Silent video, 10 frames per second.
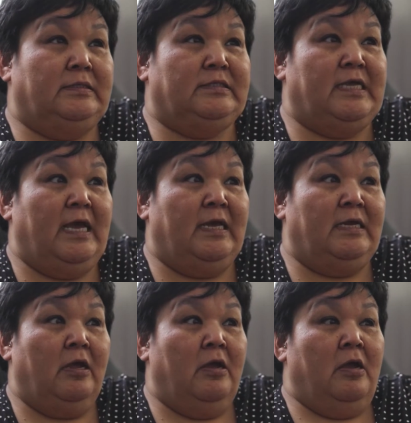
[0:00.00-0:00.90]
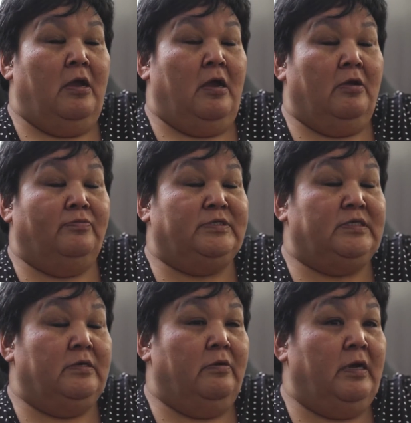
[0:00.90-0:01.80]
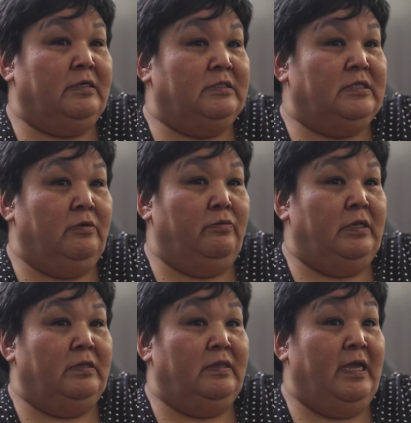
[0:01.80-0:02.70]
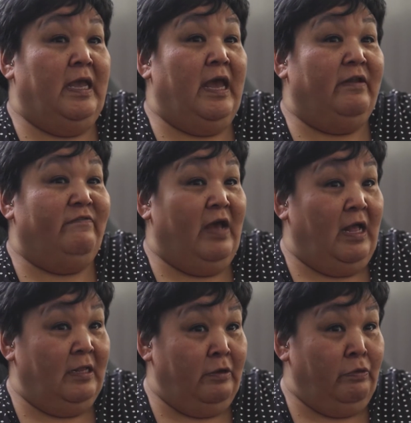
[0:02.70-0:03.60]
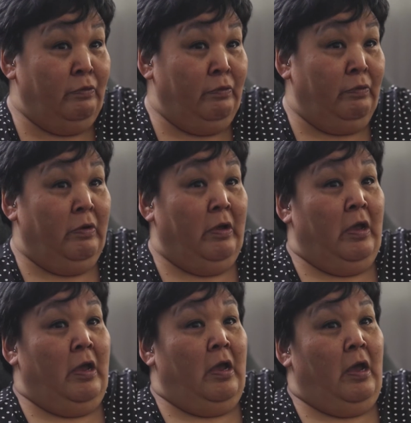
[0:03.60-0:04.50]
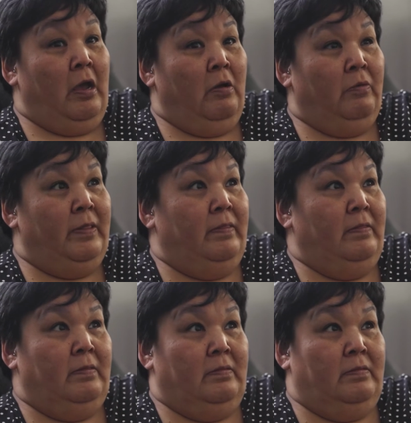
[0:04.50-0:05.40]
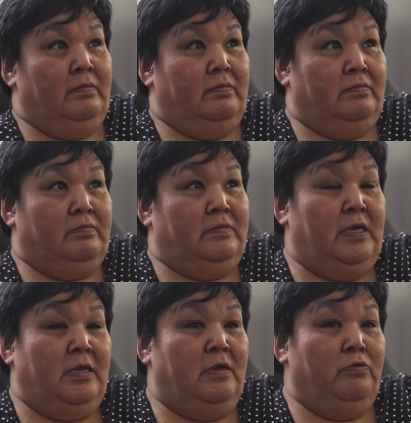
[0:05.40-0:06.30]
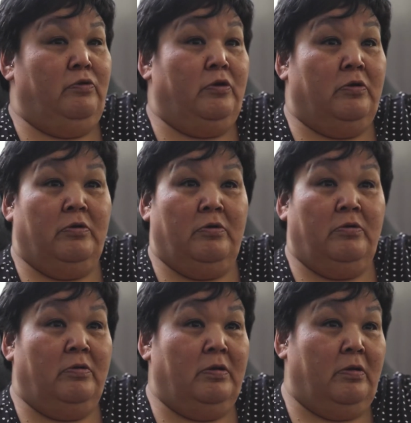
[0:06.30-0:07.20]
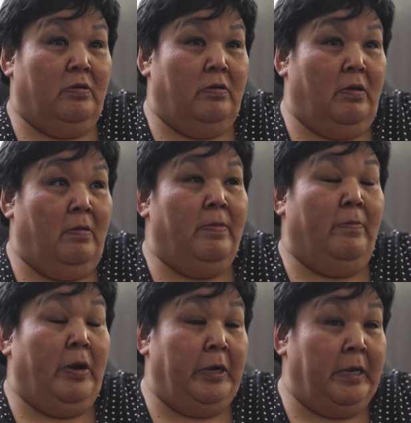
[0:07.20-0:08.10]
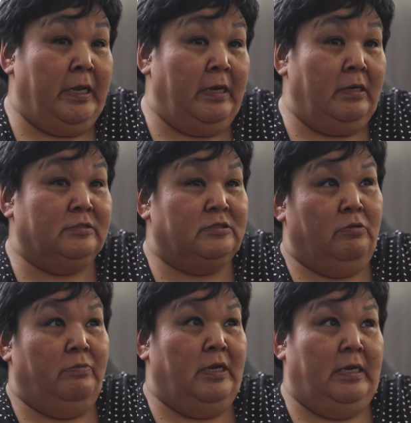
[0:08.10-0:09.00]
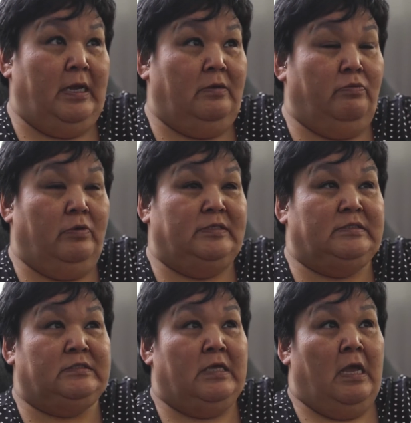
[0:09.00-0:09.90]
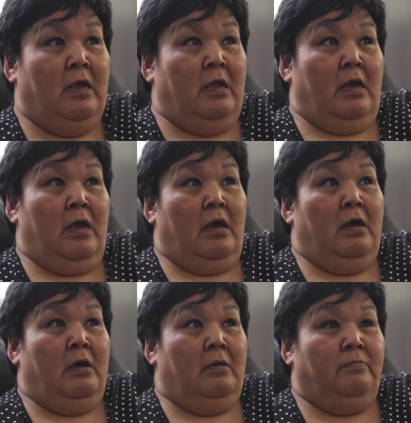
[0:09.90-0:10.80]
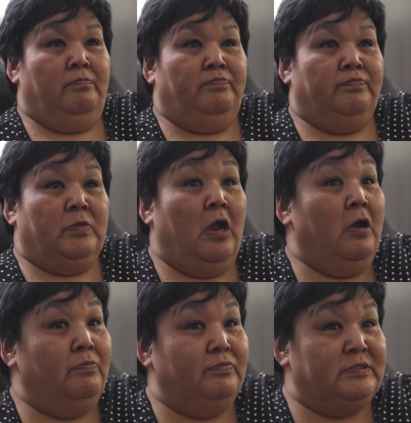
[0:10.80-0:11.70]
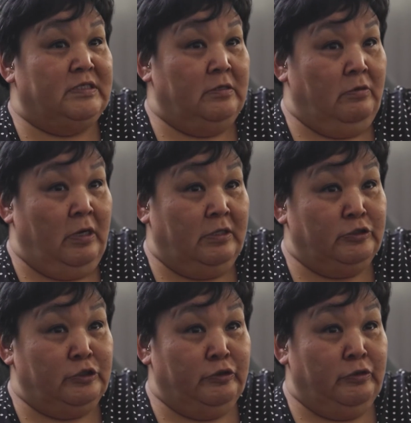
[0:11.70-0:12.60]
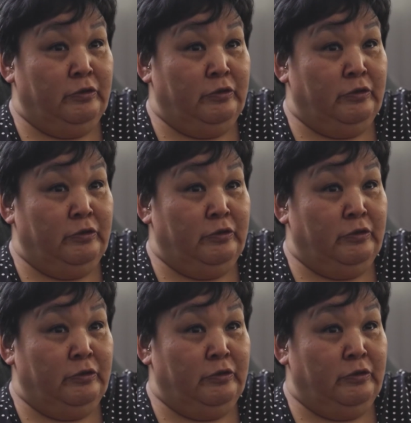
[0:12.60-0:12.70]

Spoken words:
dad harp seal hunting when they had value, when they were on the market. So my dad was harp seal hunter.